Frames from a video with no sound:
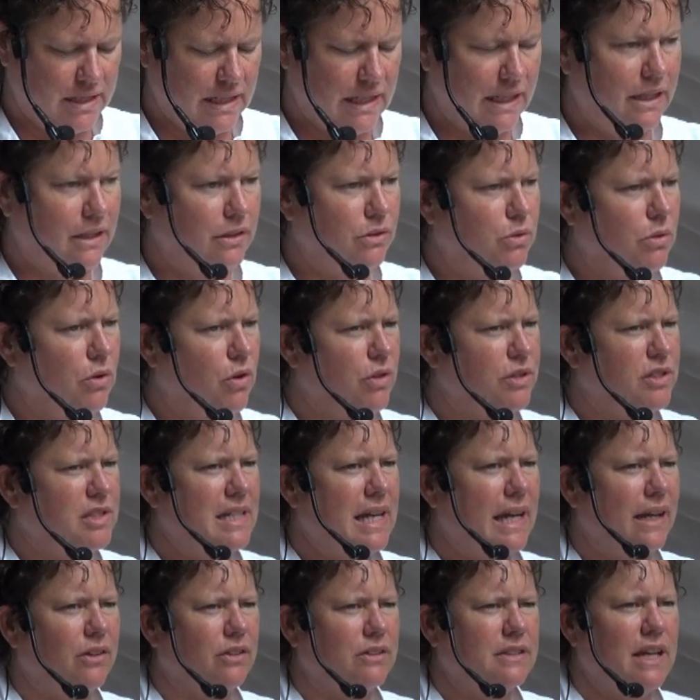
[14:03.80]
Dean, who owns
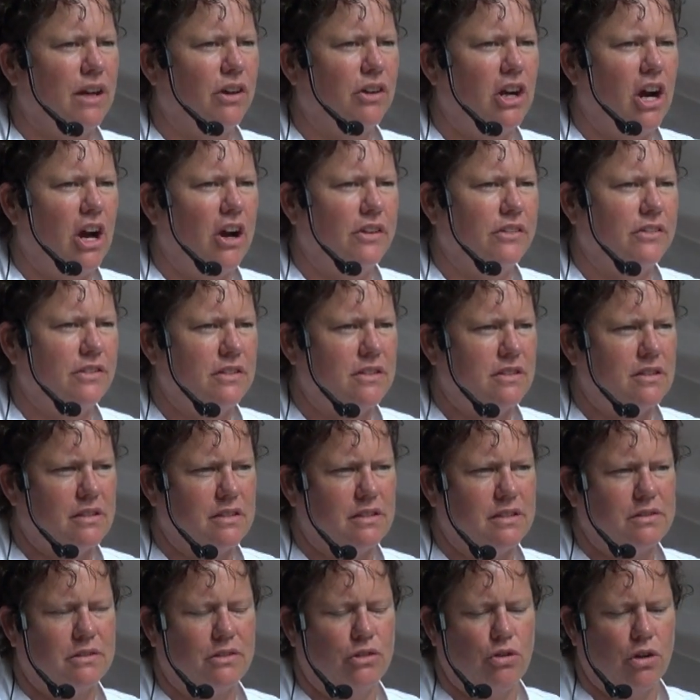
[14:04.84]
Tangletown Gardens,
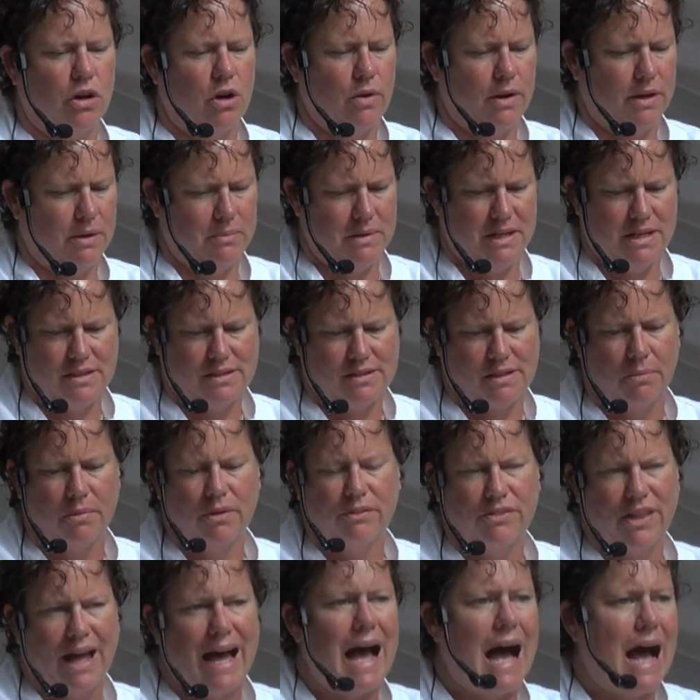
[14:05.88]
is growing me some
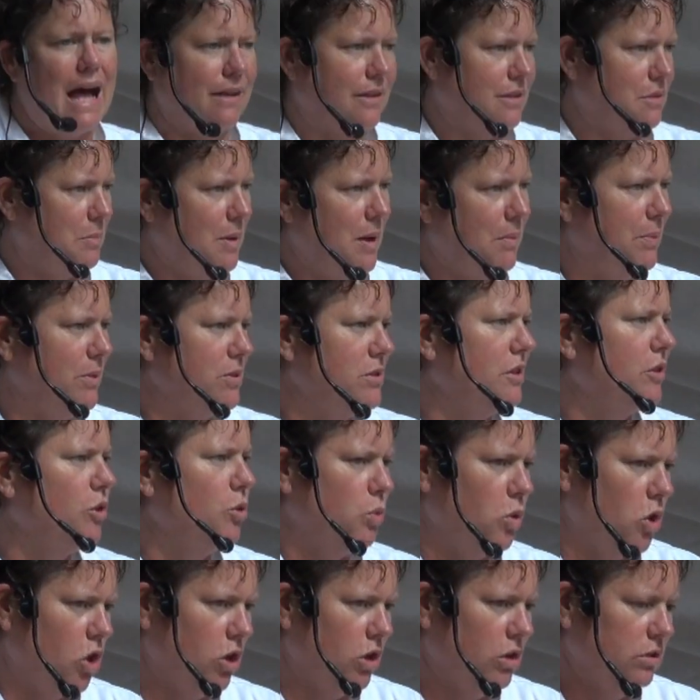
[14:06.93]
of the hottest peppers in
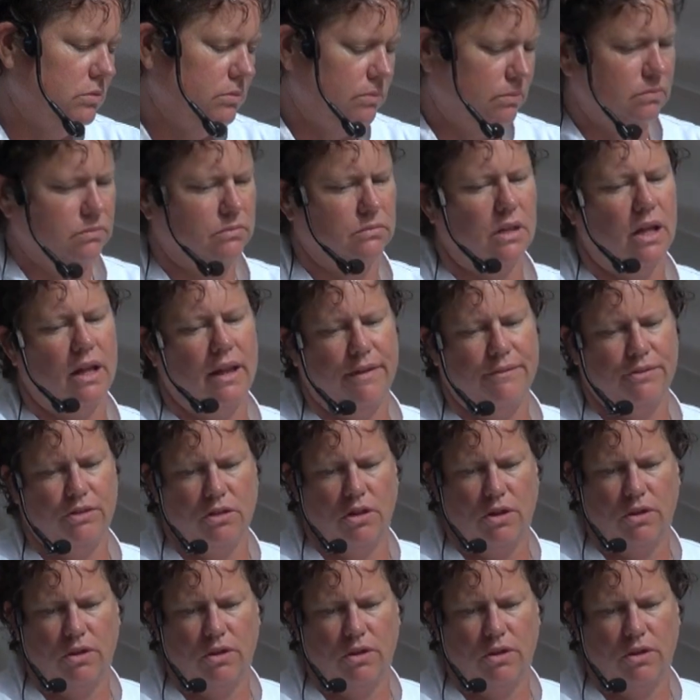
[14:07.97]
the world, you